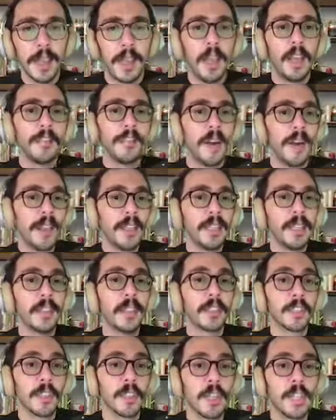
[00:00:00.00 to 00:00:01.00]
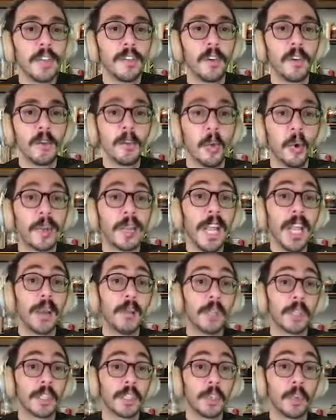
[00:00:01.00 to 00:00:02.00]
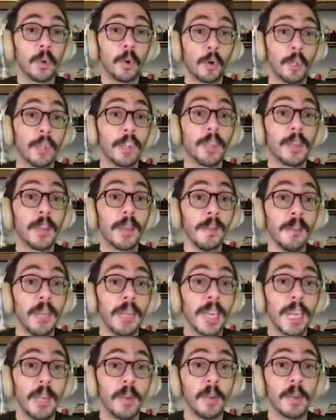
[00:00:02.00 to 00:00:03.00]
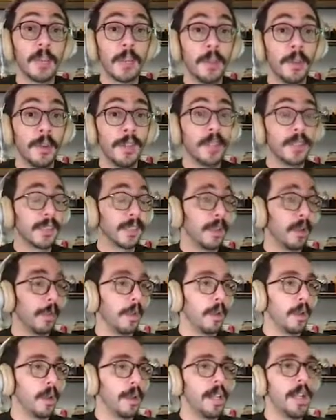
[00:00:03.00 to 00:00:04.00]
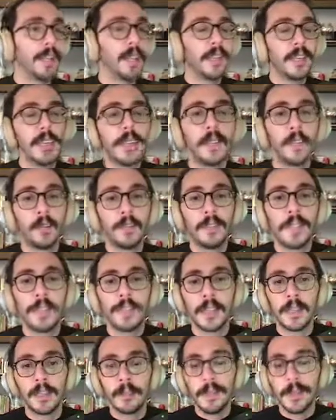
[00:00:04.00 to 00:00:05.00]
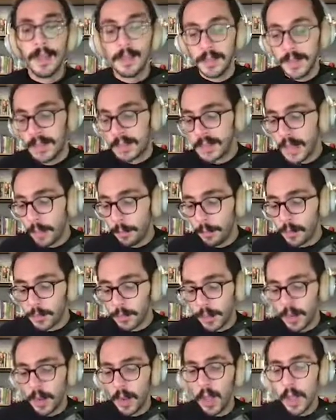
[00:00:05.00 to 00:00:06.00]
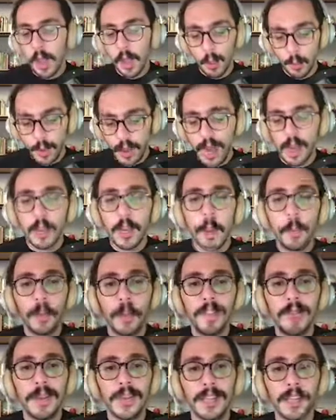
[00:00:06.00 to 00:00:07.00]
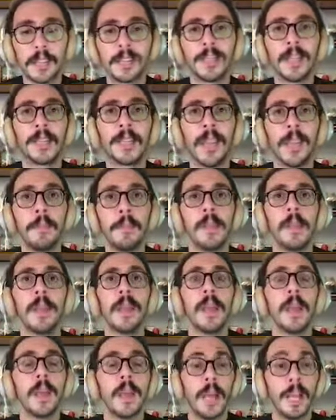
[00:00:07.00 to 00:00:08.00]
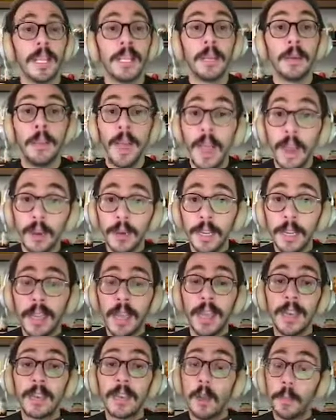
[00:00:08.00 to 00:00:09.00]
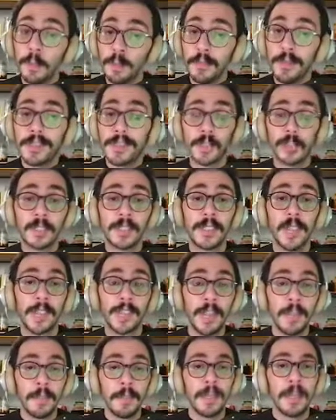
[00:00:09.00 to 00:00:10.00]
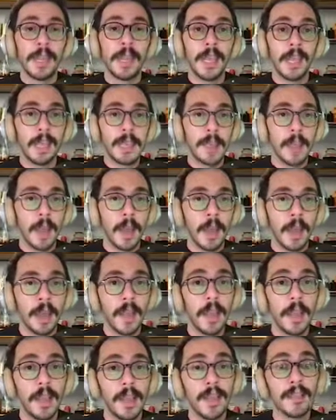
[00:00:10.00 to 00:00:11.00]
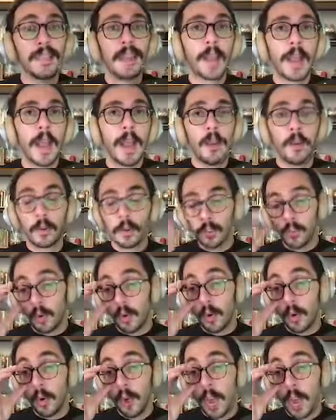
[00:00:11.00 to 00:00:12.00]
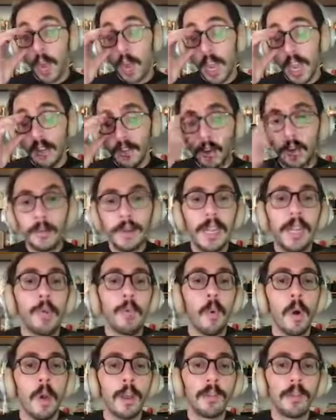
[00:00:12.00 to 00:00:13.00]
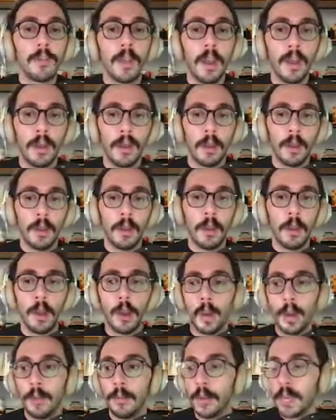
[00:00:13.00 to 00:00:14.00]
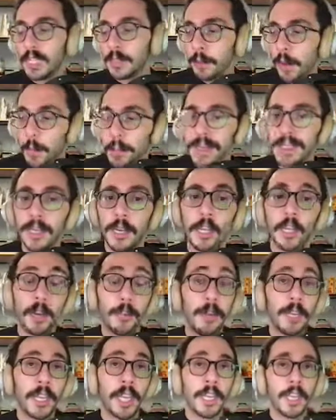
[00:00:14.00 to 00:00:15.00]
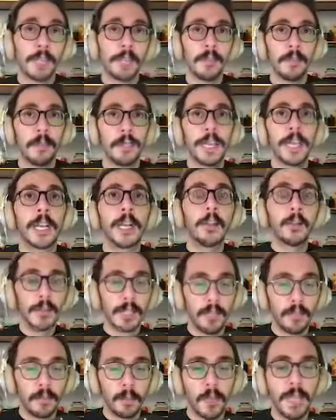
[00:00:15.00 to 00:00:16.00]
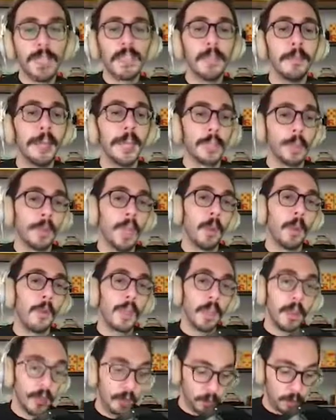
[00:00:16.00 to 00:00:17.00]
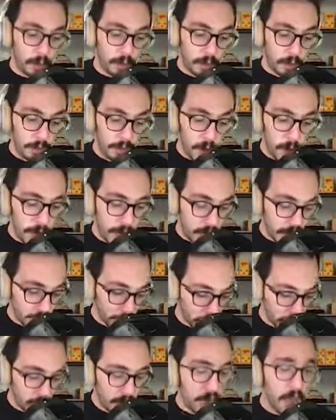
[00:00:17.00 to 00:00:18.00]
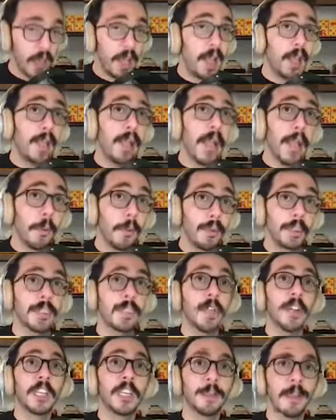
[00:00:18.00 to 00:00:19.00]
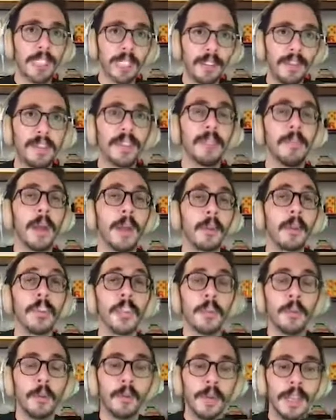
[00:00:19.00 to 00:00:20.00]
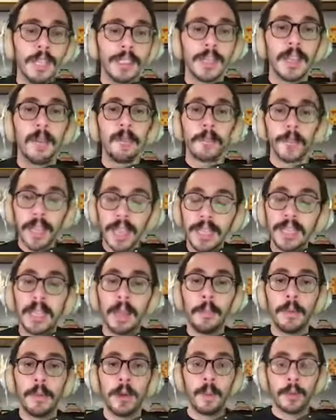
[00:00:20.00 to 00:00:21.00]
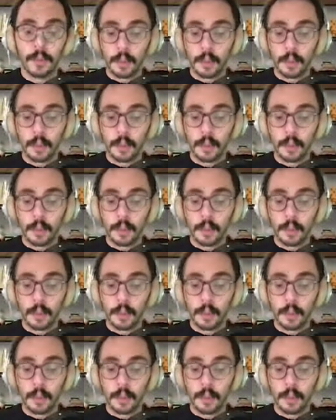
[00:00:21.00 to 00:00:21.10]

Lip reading: And finally, there's a need for more languages in order to communicate with communities in Lebanon. And I didn't include these in the examples, but we had a couple of messages that came in Amharic and a couple of messages that came in Tagalog. So if we really want our experiments and our communications to be inclusive, we need to make sure that we include languages that are specific to migrant communities in Lebanon.